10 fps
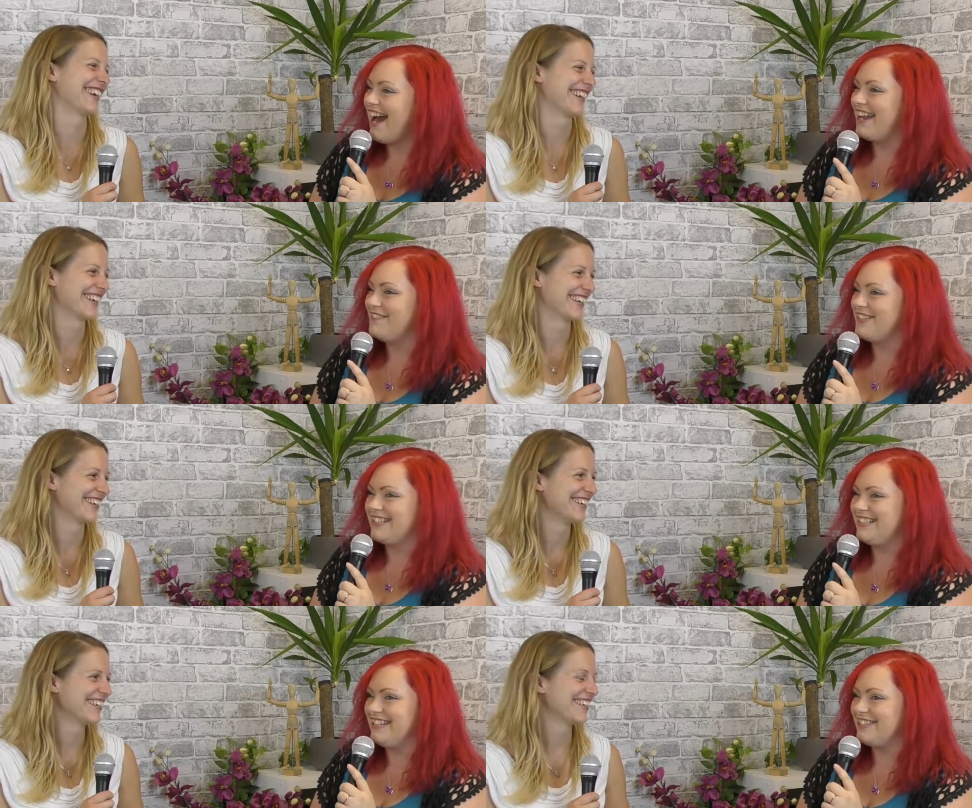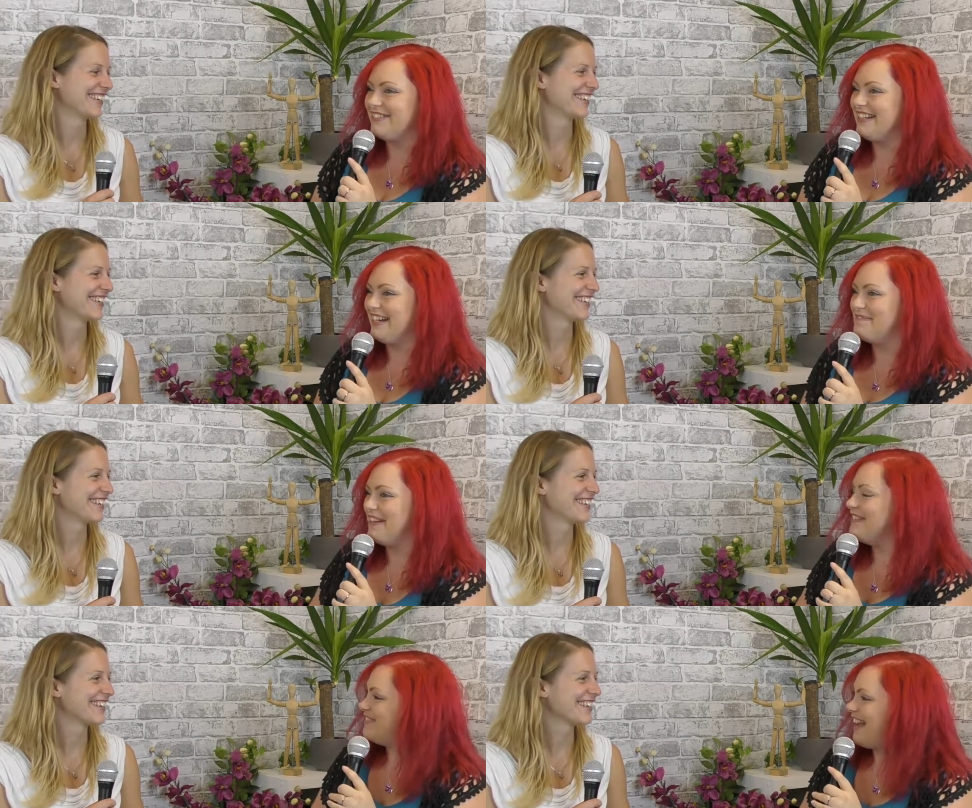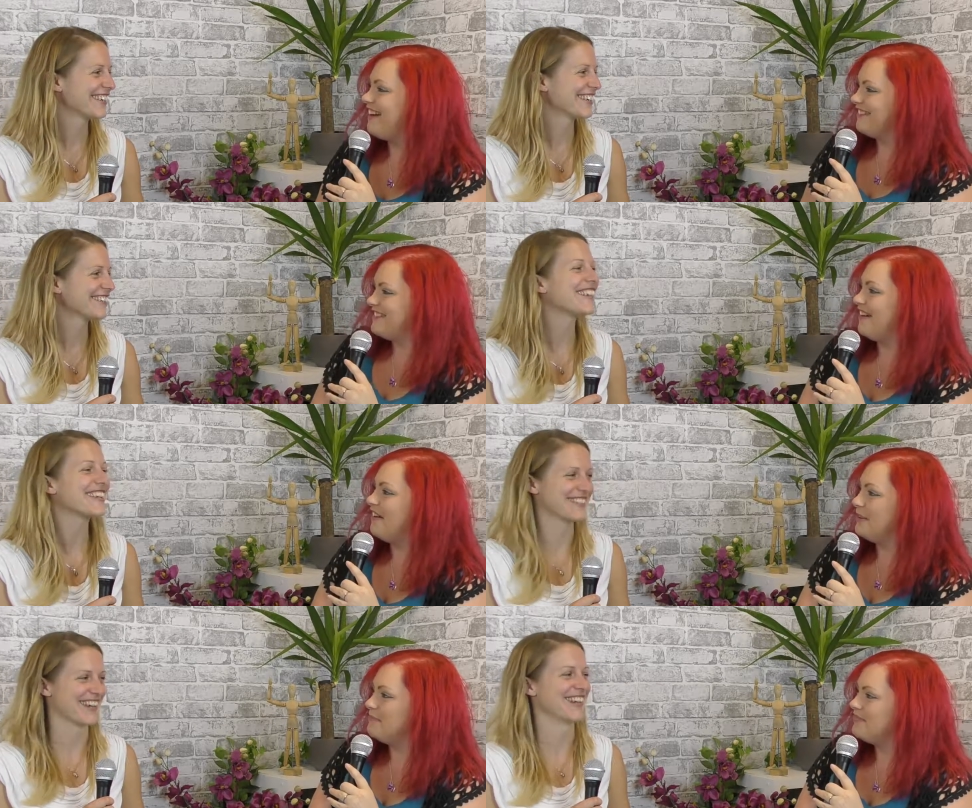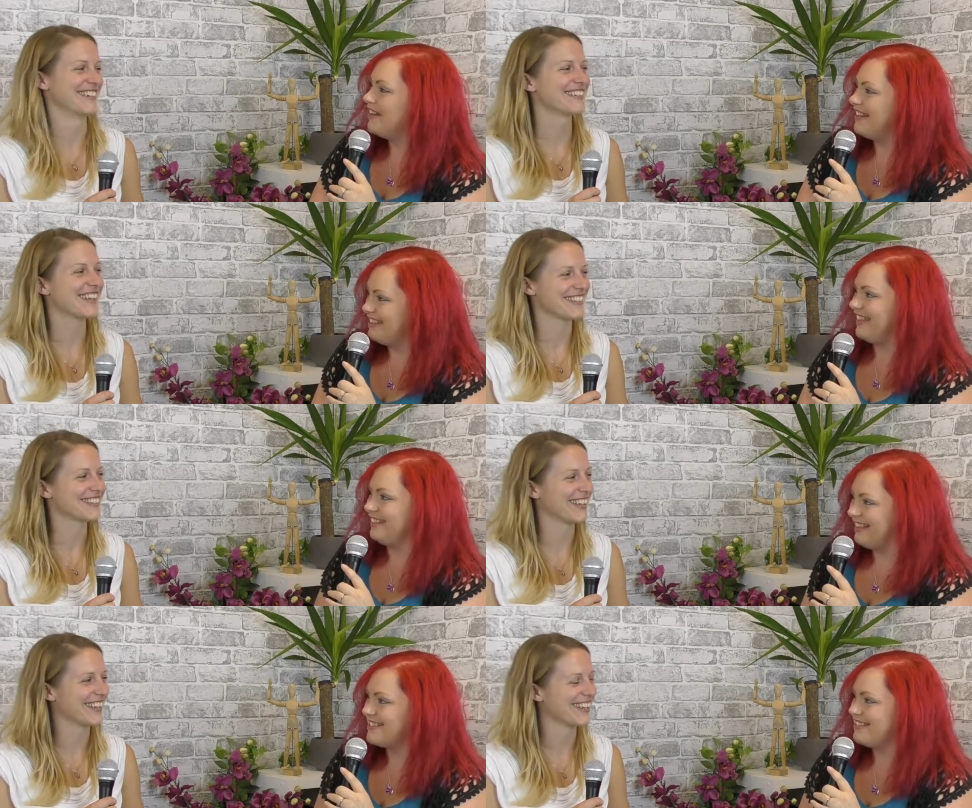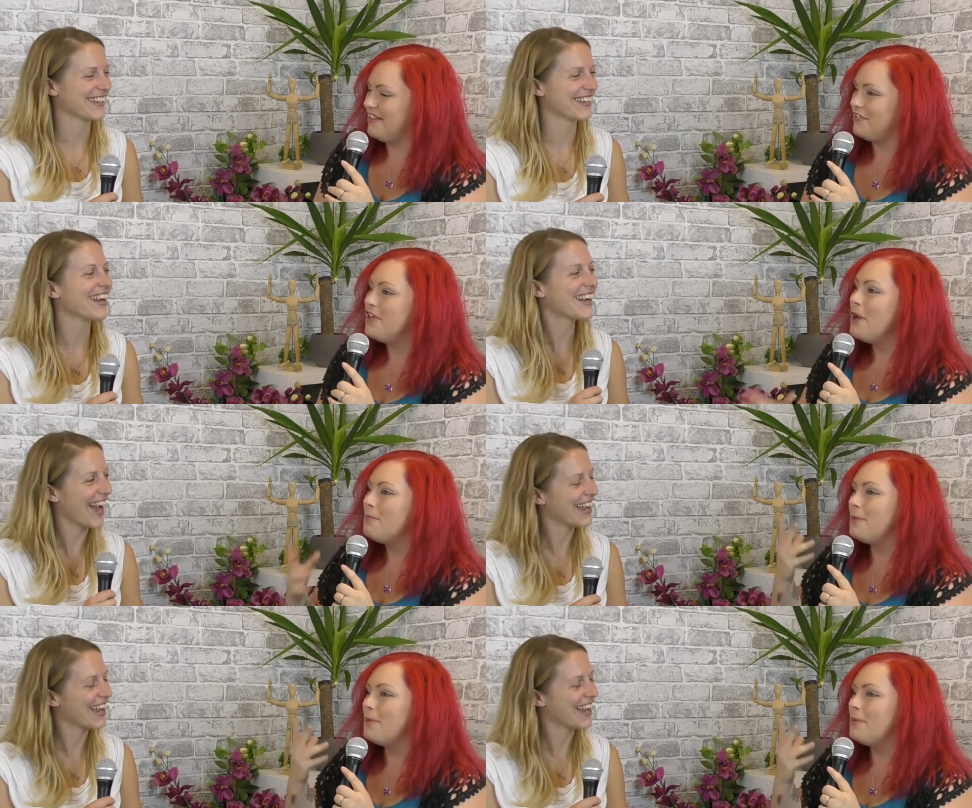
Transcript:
Speaker 1: and I'm just enjoying a bit of downtime. I that's think good. that's kind of, okay.